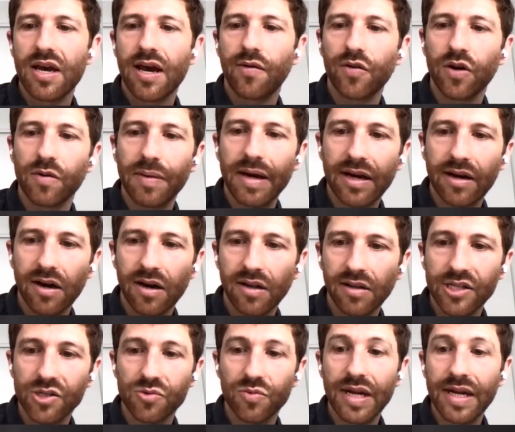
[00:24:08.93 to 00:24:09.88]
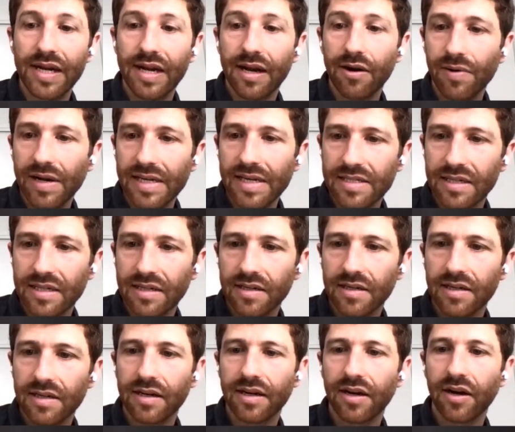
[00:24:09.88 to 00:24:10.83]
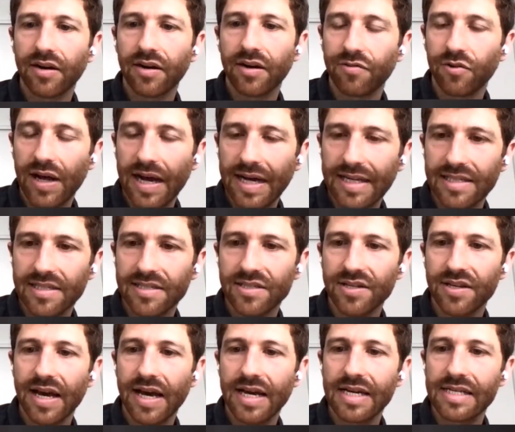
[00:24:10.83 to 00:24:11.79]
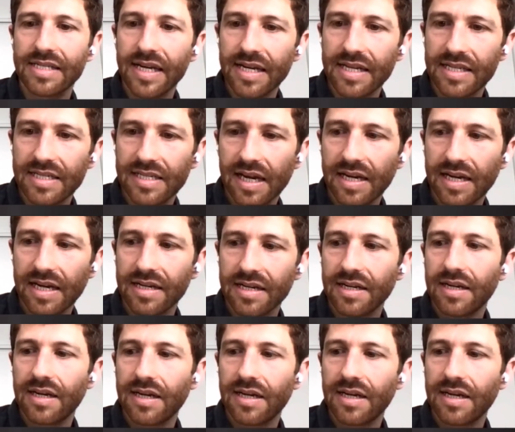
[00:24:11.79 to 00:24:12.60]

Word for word: and one of my colleagues renee diresta uh, got full access to that data set